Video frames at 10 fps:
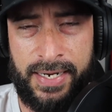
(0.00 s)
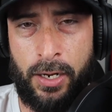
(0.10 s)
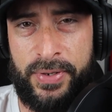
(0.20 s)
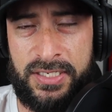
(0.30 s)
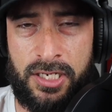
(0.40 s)

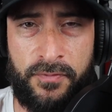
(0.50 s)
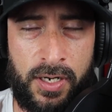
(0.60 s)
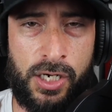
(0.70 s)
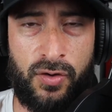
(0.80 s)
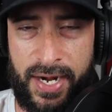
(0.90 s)
Now, he suffered
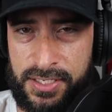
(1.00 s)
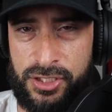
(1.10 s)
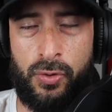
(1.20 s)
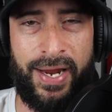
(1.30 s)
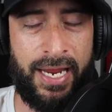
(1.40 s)
a grade
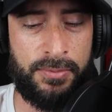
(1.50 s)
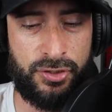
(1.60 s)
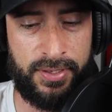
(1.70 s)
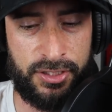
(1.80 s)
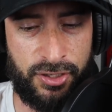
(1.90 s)
2
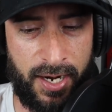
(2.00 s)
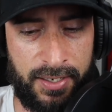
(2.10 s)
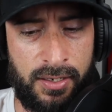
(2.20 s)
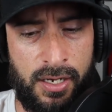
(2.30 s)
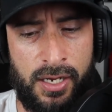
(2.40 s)
hamstring strain,